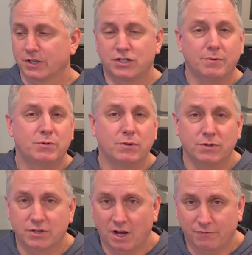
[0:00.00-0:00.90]
chiptune
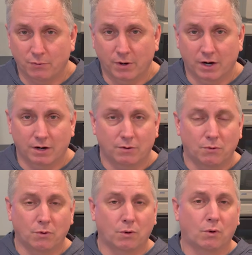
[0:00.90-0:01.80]
software
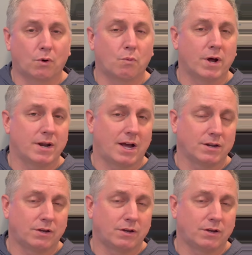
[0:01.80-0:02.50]
or whatnot.